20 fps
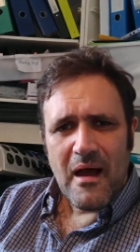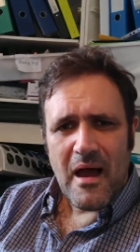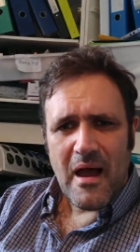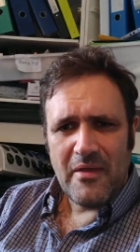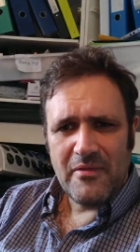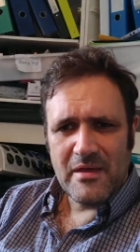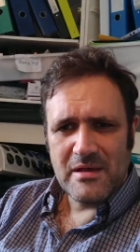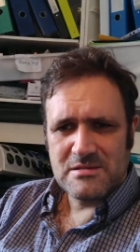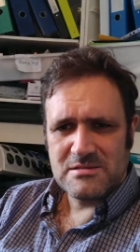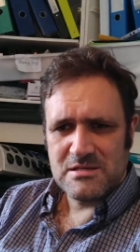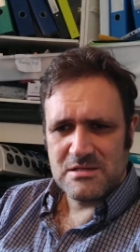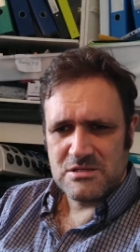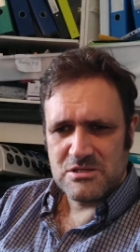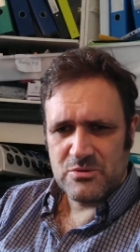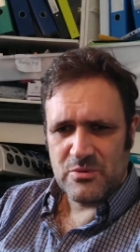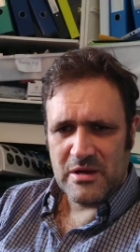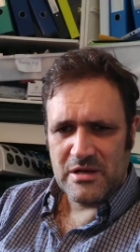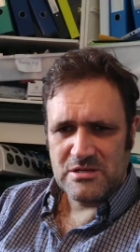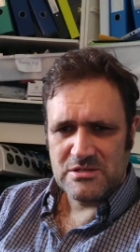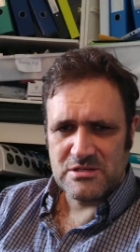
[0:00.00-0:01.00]
and their
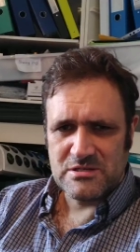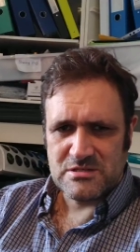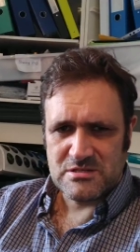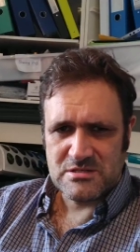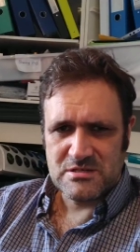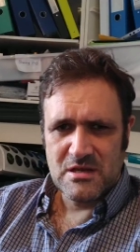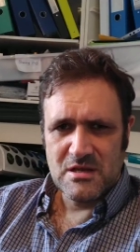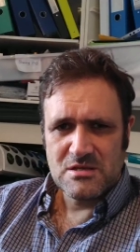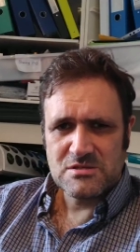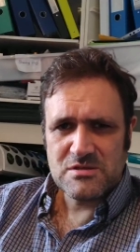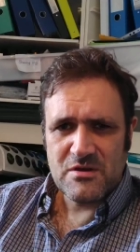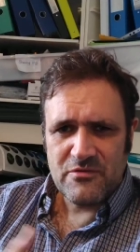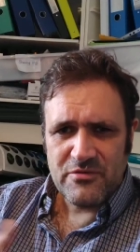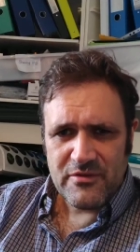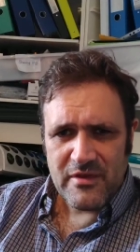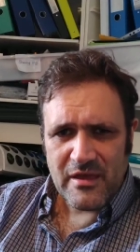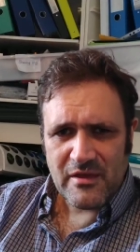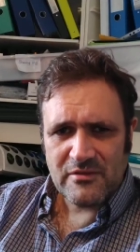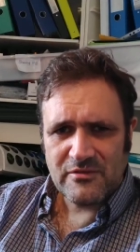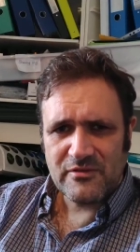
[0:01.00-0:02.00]
situations. So
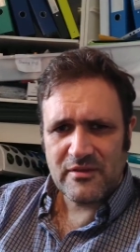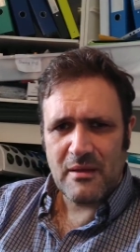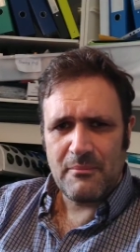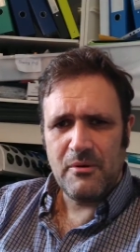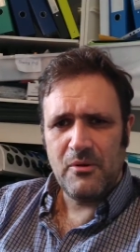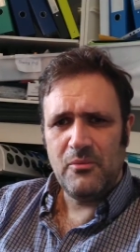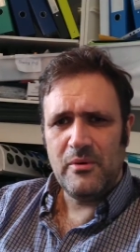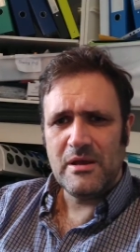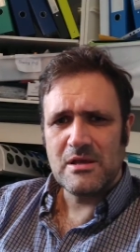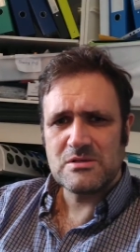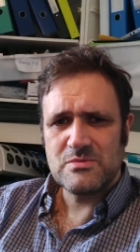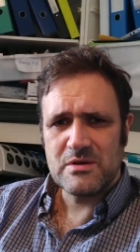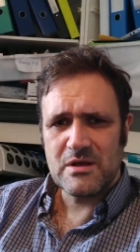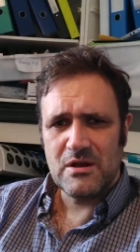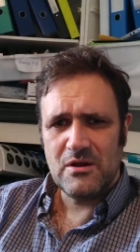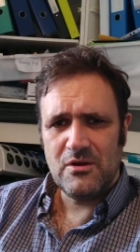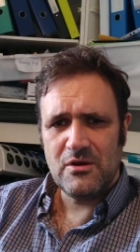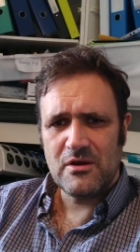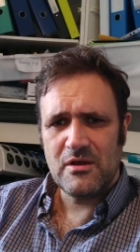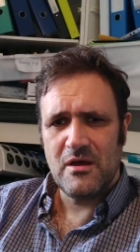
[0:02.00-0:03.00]
the next couple of weeks we're
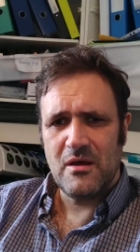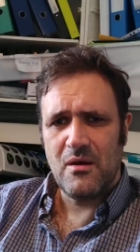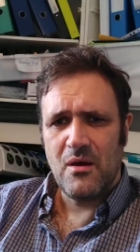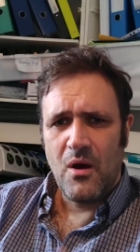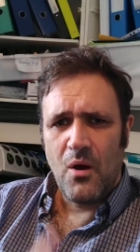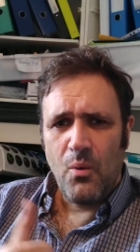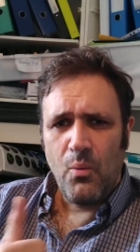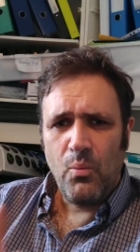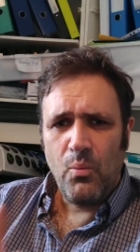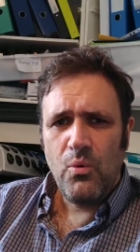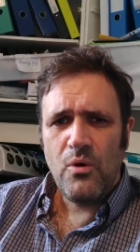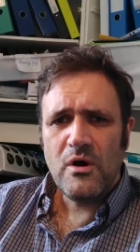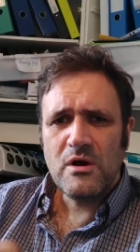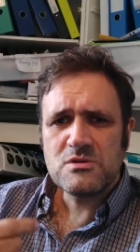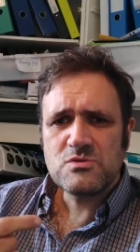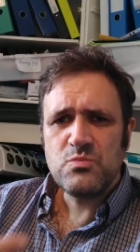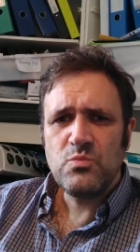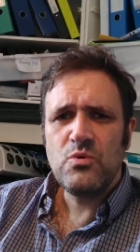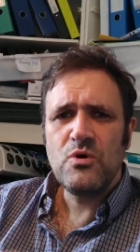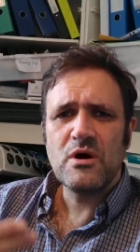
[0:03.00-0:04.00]
going to look at
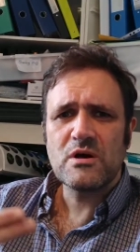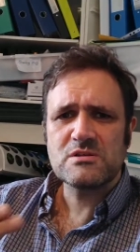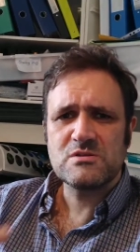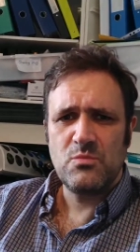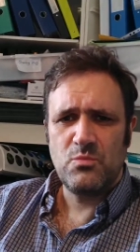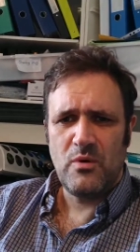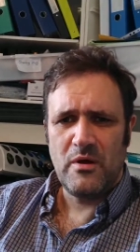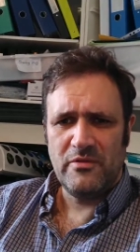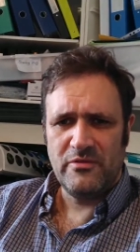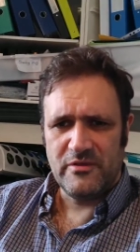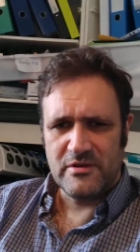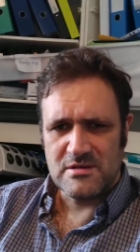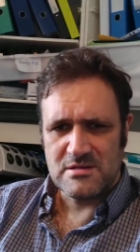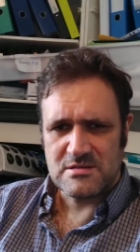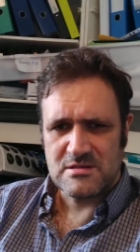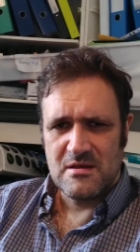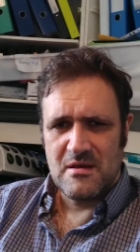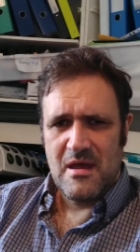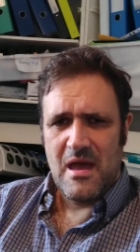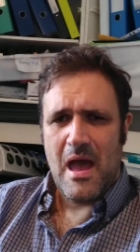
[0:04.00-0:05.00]
words, works and
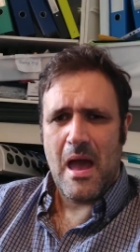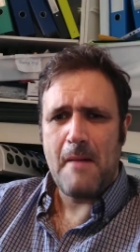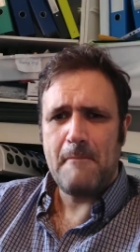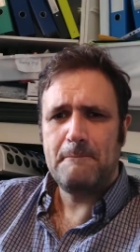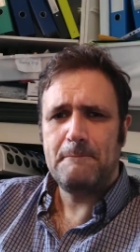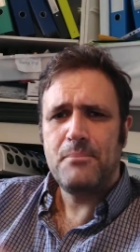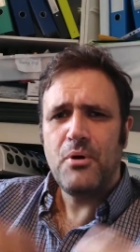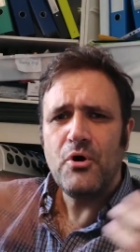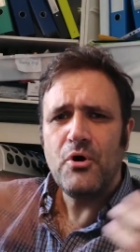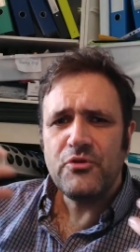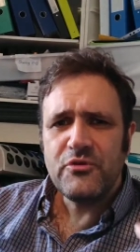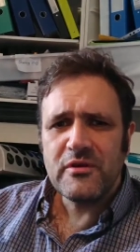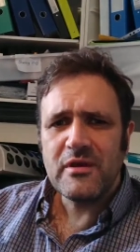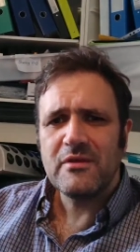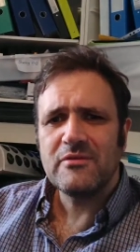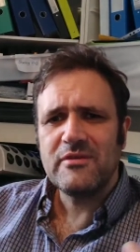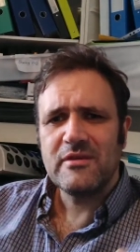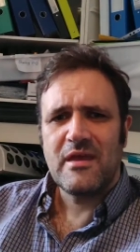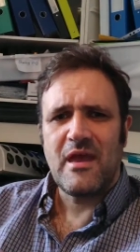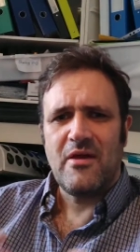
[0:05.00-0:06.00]
wonders and putting
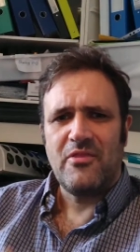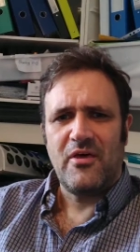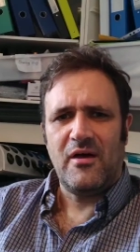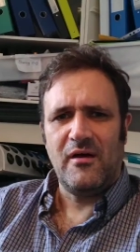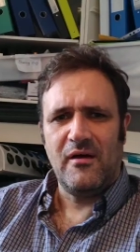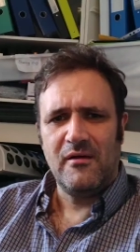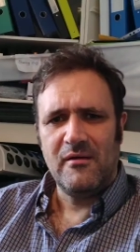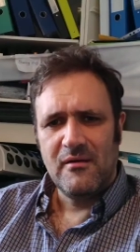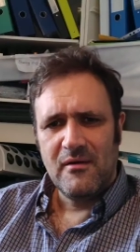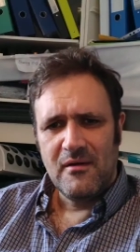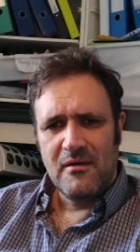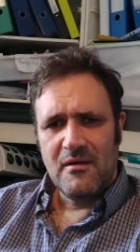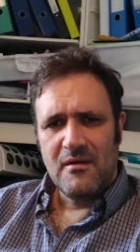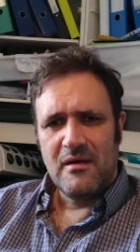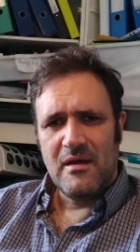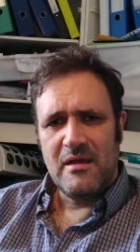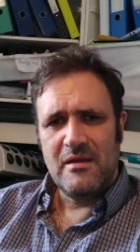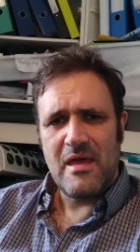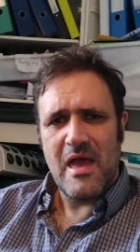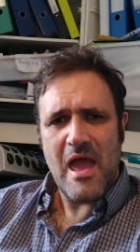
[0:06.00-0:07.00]
it together
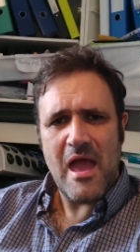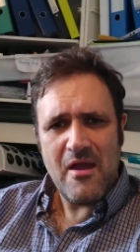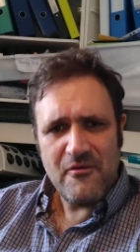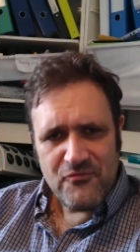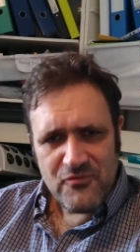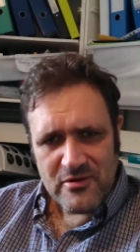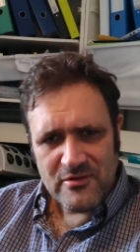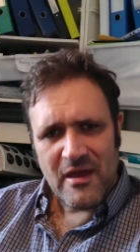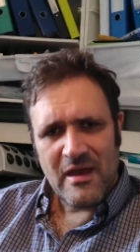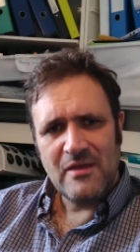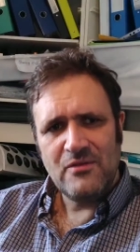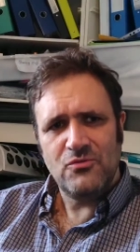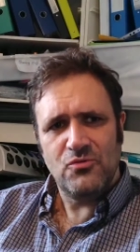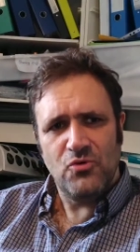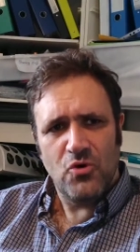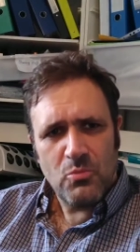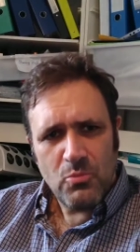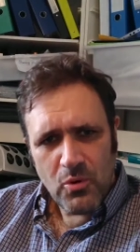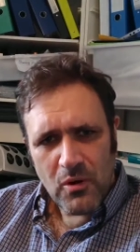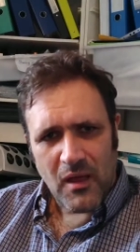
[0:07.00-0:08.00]
in everyday
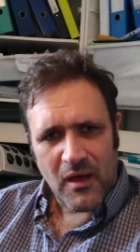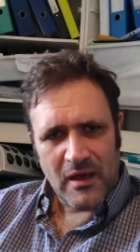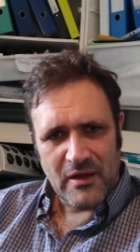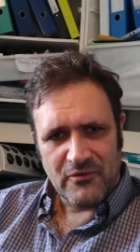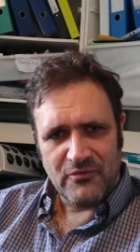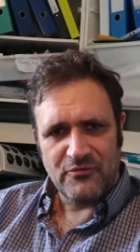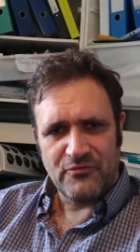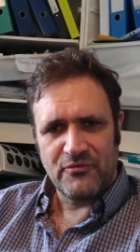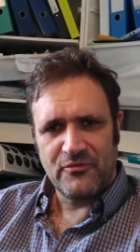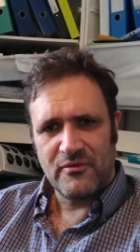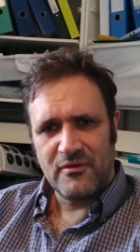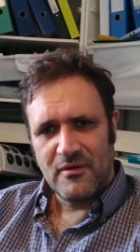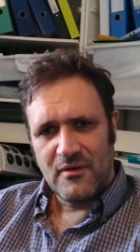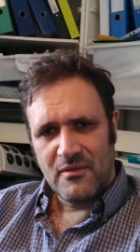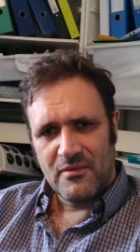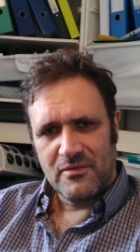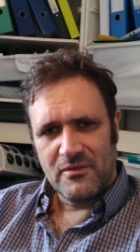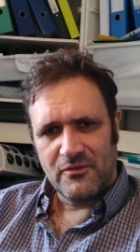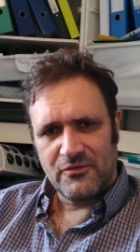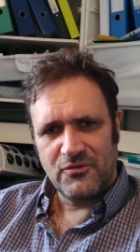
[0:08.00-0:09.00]
normal life
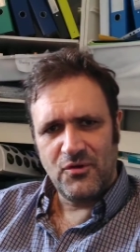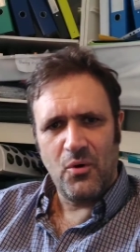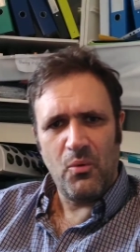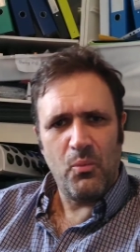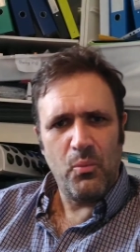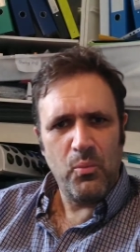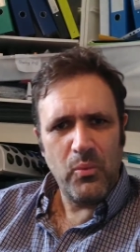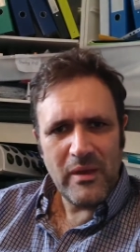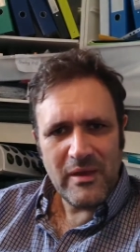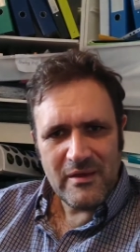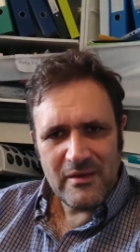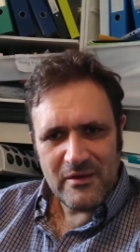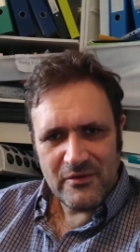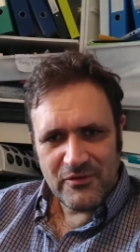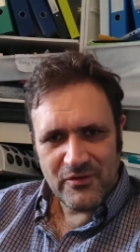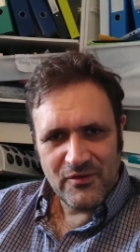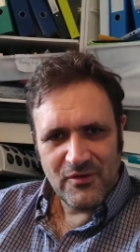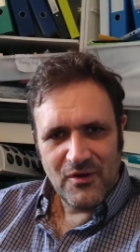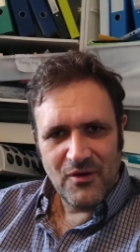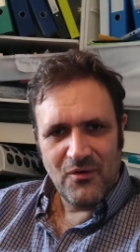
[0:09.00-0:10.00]
that's not
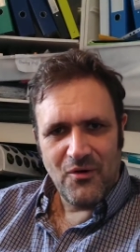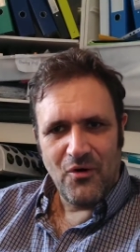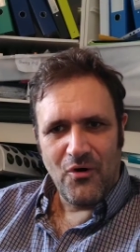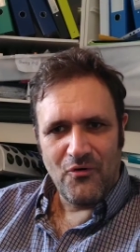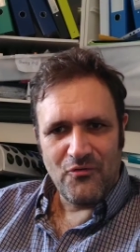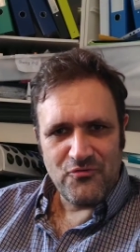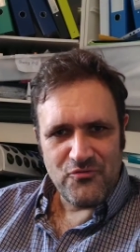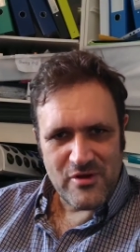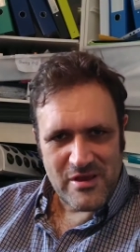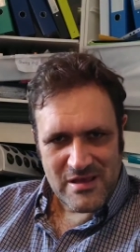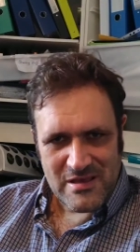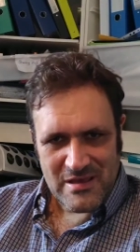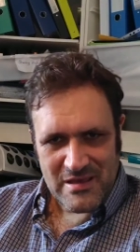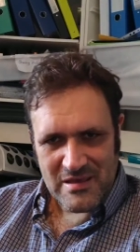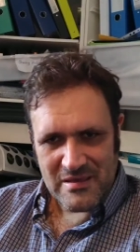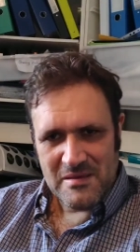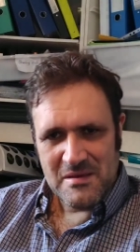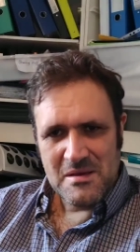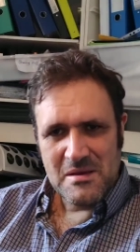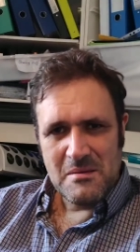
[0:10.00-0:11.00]
weird or
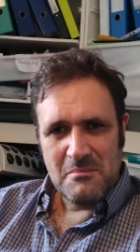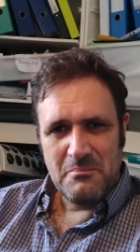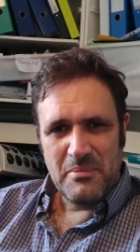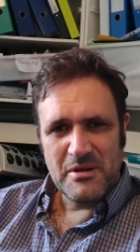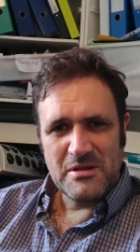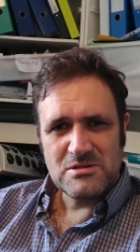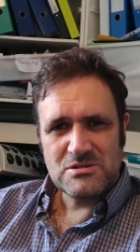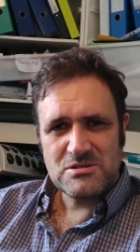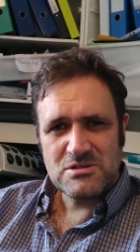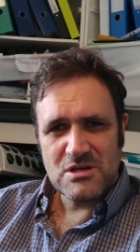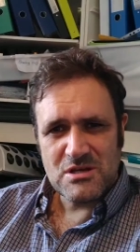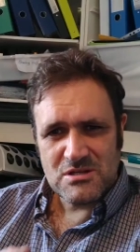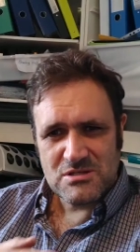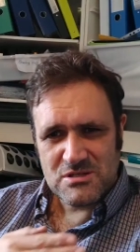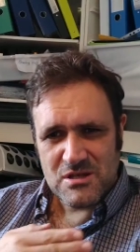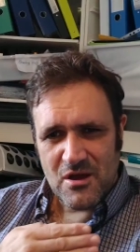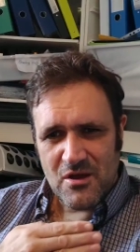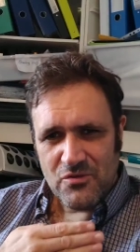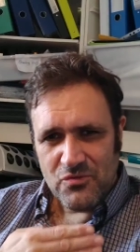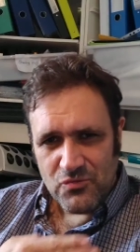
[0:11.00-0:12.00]
freaky, but is
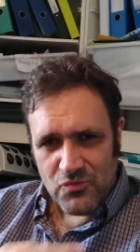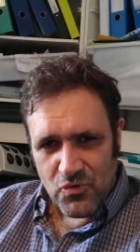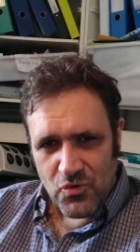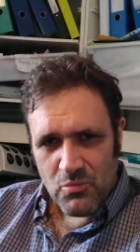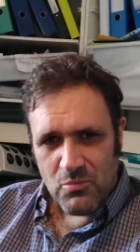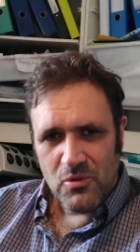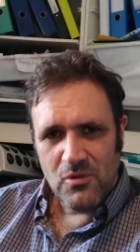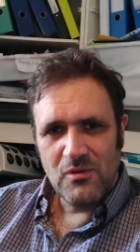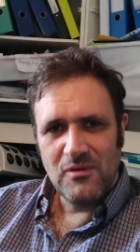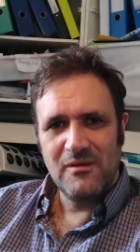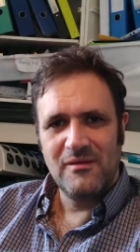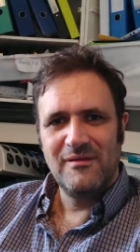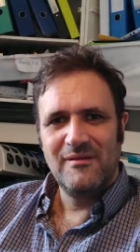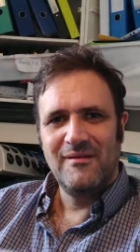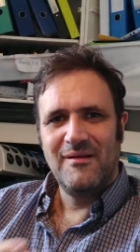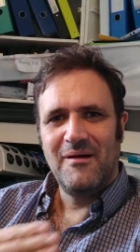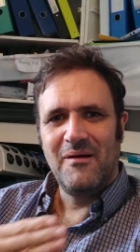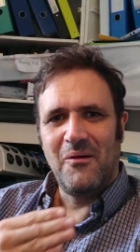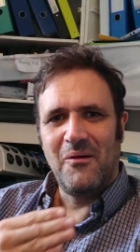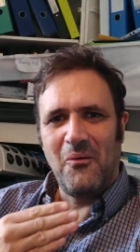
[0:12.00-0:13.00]
just a normal
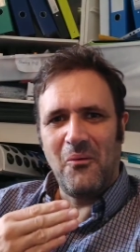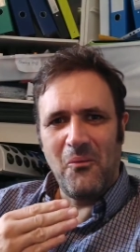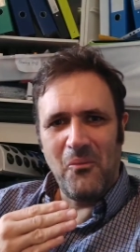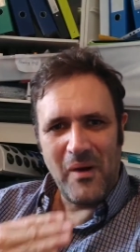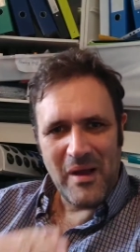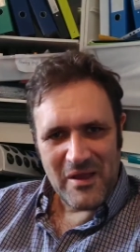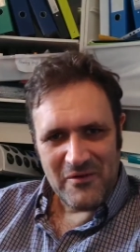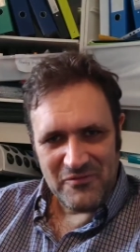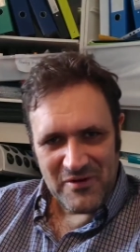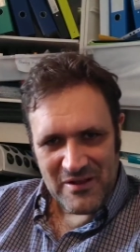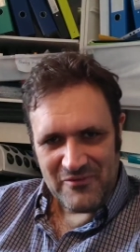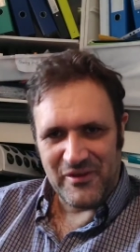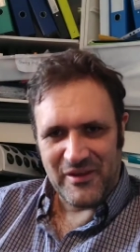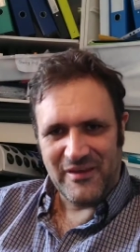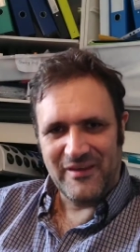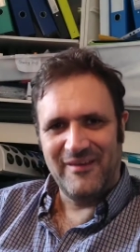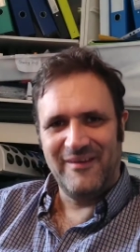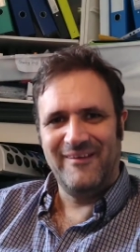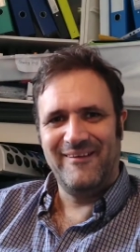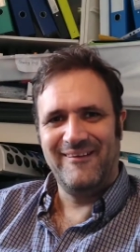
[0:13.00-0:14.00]
way of
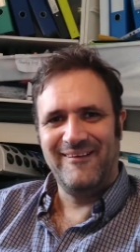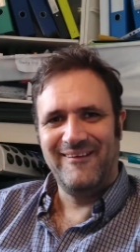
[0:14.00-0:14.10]
living